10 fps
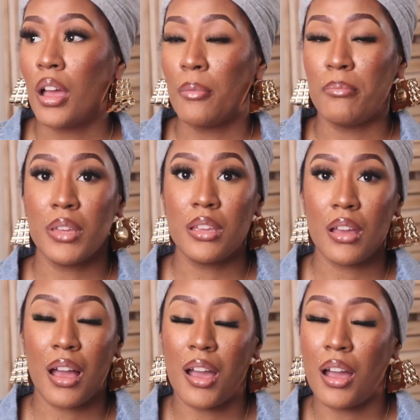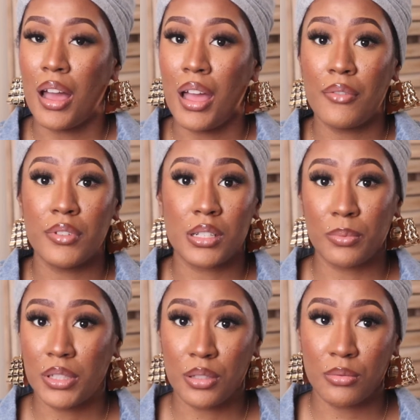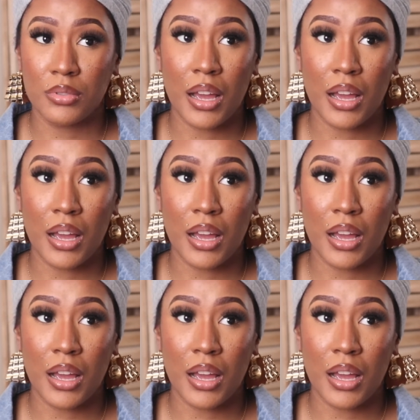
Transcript: Me, I have a sweet tooth.